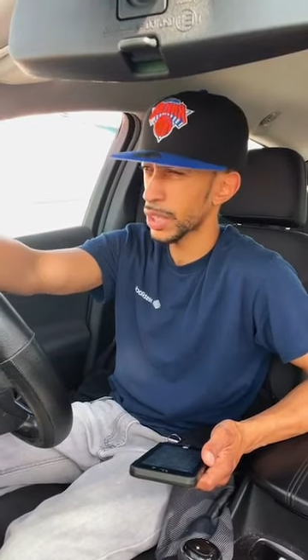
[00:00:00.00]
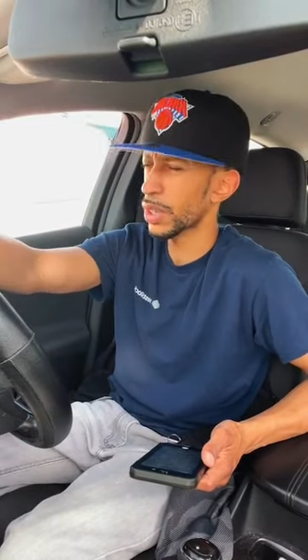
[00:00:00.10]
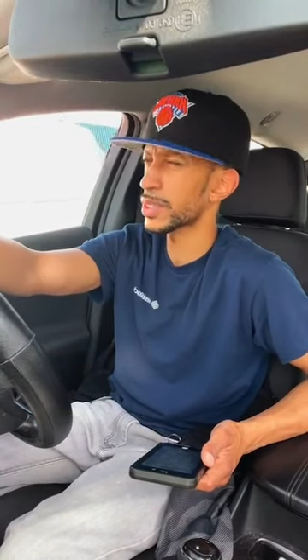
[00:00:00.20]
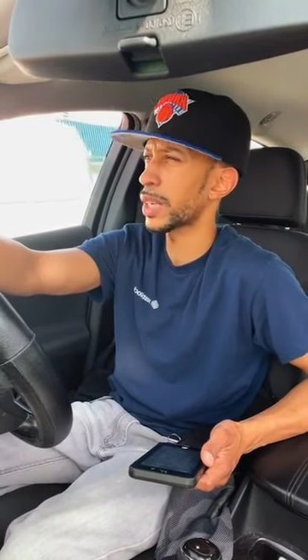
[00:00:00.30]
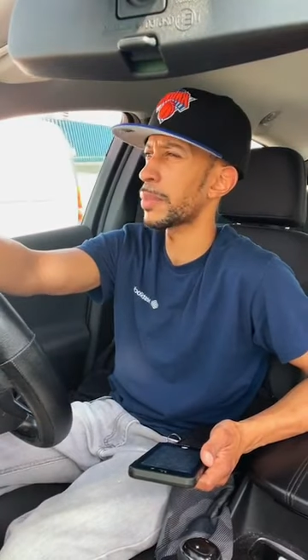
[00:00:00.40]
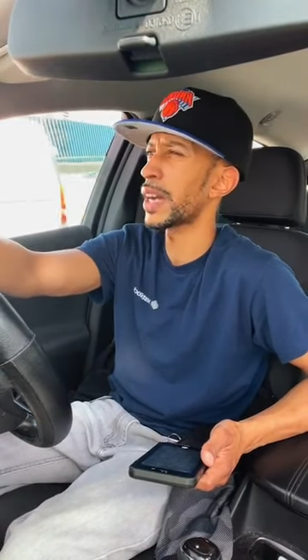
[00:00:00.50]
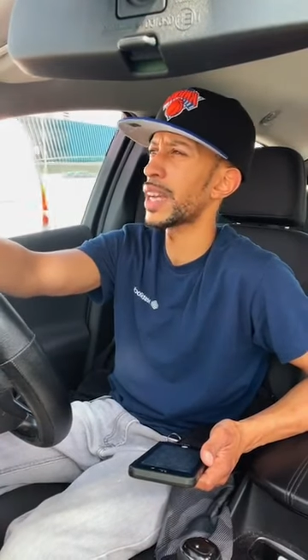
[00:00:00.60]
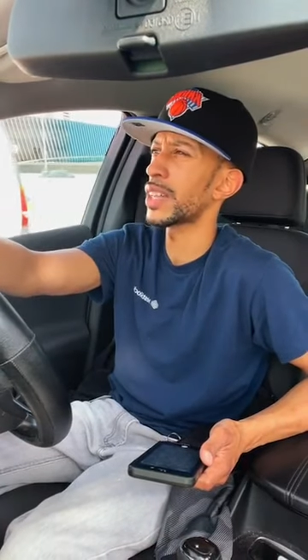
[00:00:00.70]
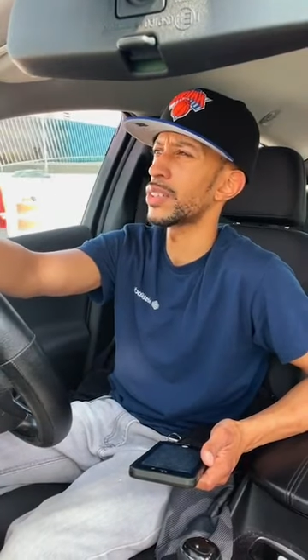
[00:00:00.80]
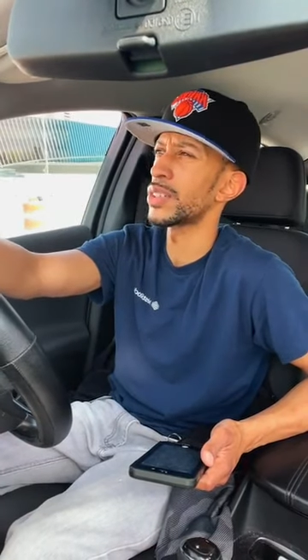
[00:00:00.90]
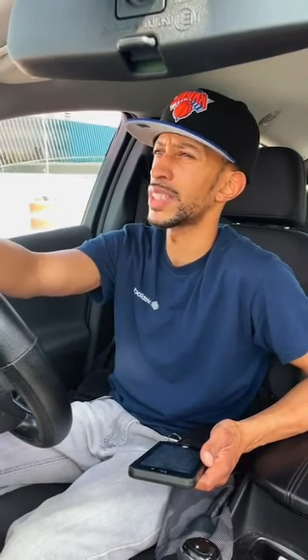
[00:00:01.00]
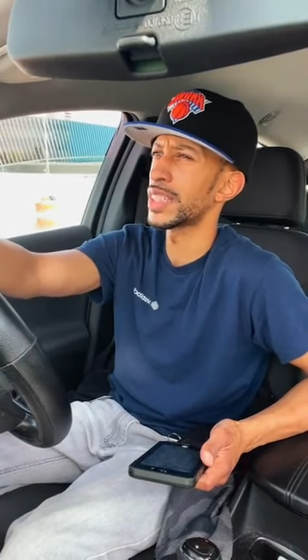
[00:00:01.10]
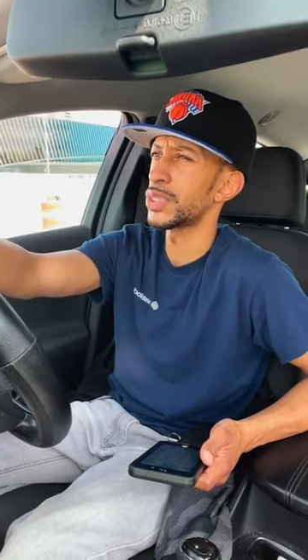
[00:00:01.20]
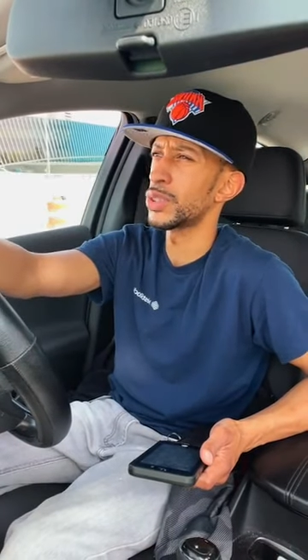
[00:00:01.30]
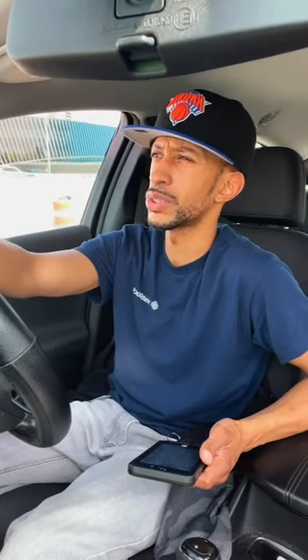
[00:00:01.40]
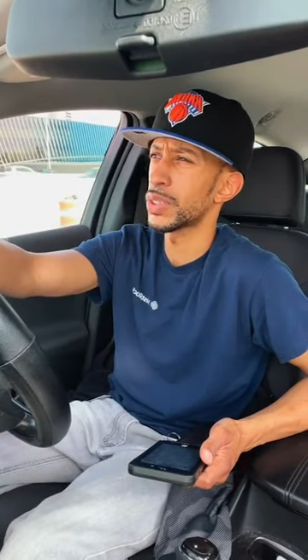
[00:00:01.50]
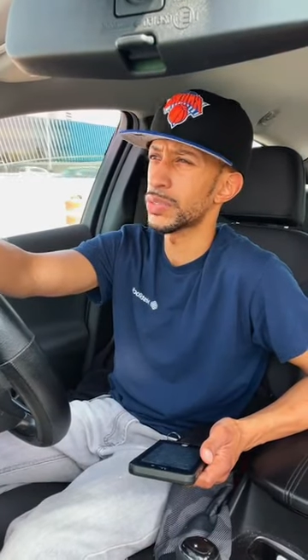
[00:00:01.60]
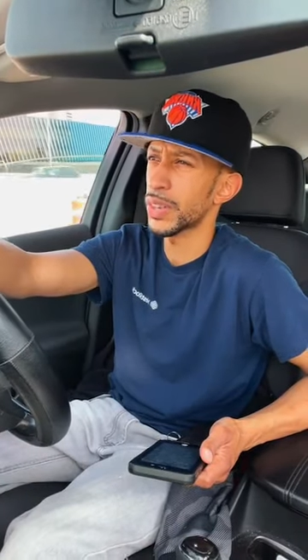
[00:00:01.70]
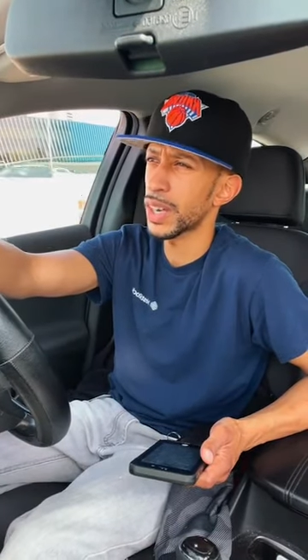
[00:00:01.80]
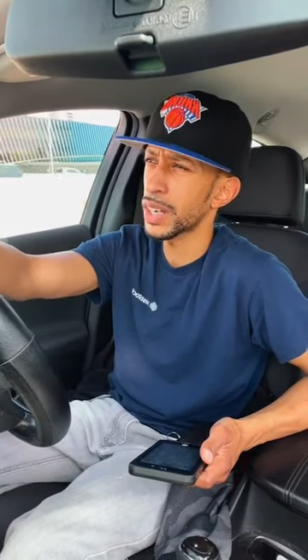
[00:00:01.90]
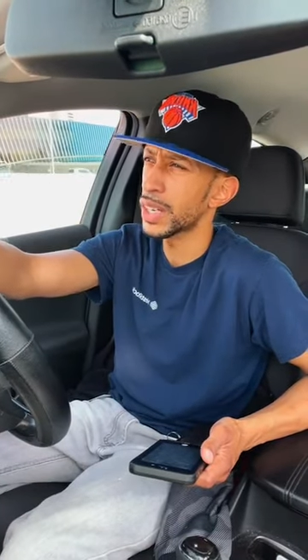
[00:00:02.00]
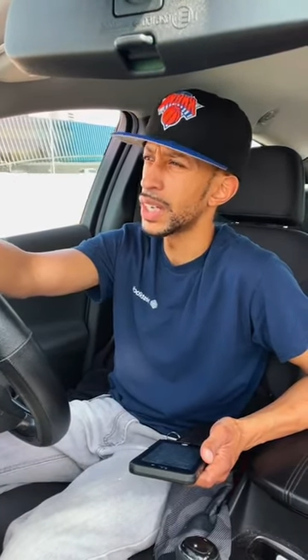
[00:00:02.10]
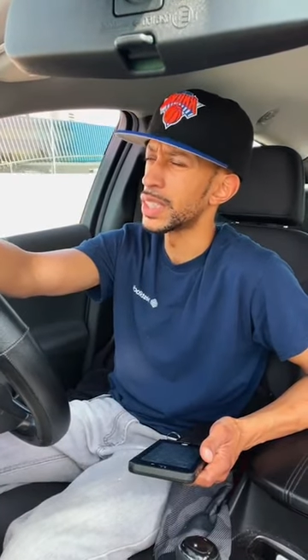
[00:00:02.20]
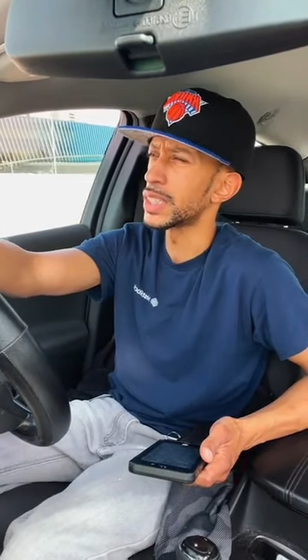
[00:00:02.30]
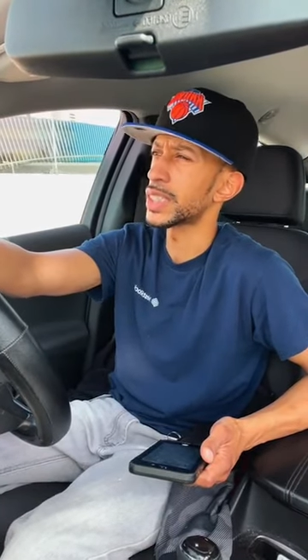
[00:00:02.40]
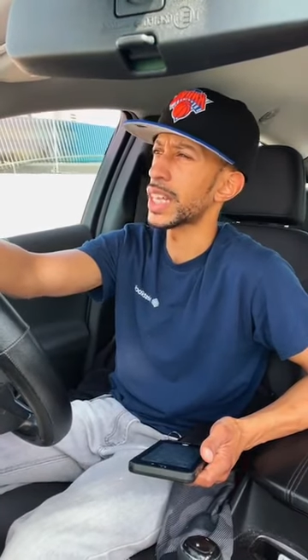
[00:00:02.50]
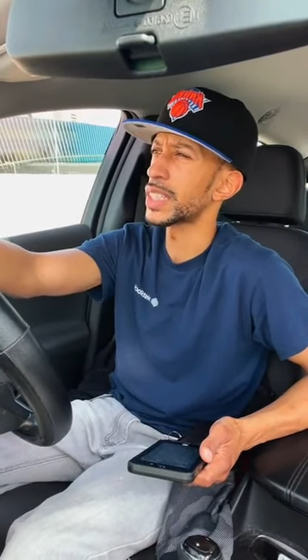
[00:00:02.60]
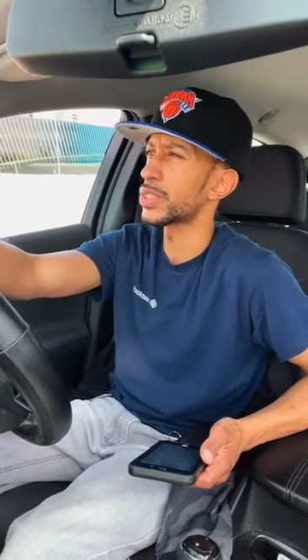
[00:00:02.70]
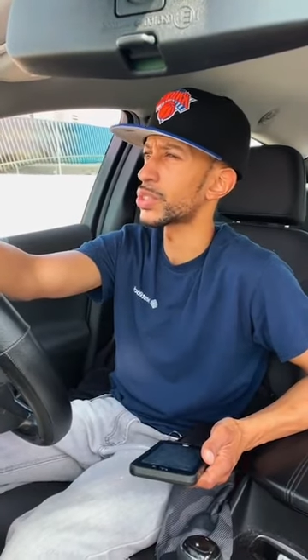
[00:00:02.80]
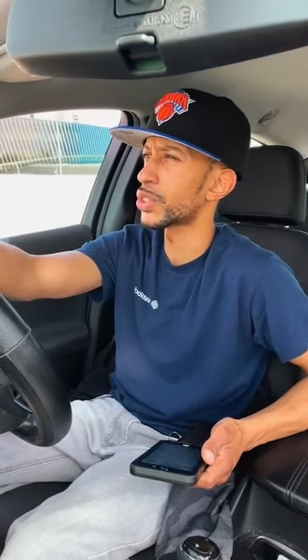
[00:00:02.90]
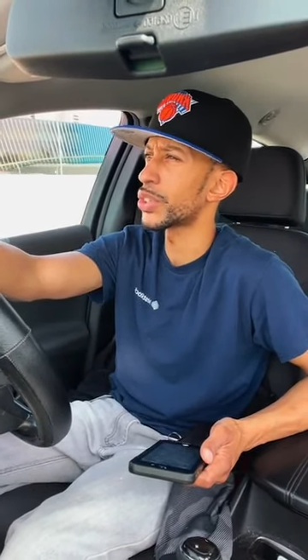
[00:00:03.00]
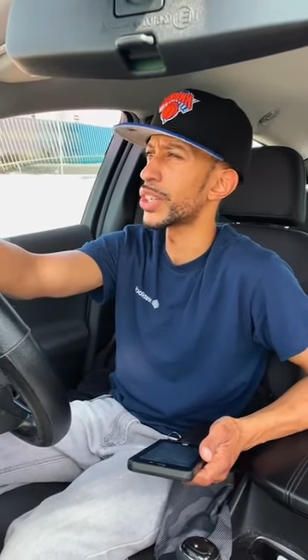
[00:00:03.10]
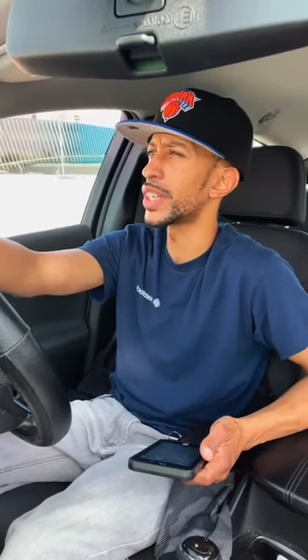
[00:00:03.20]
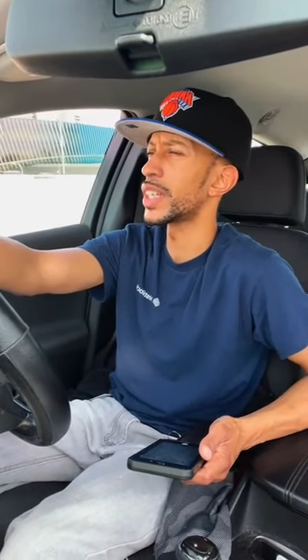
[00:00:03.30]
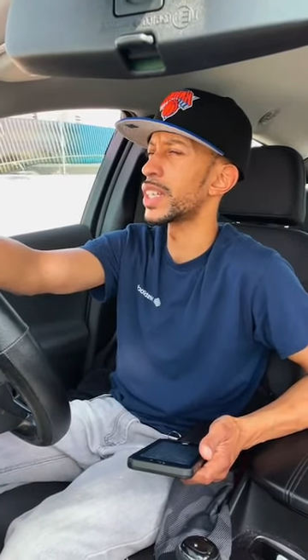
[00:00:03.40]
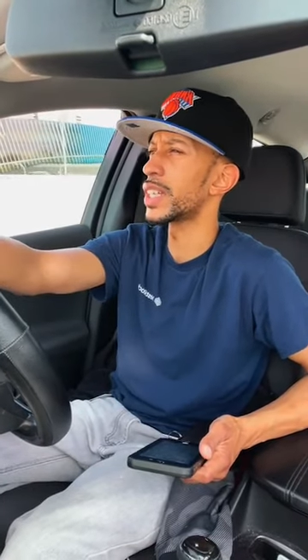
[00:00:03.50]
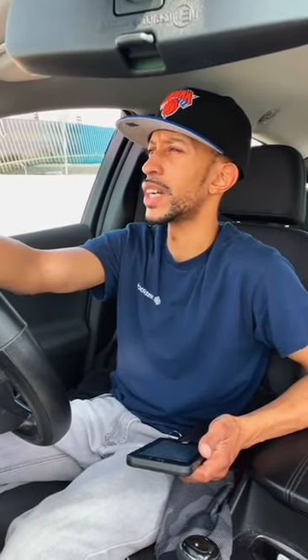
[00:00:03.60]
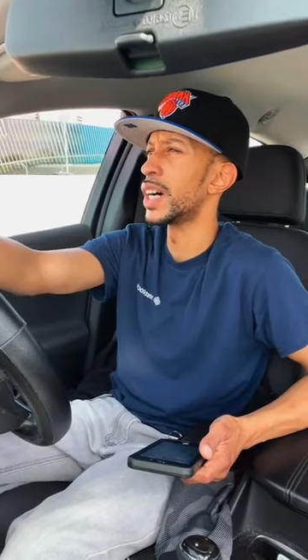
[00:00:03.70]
On top of my head, I know they use your font, the size of your screen.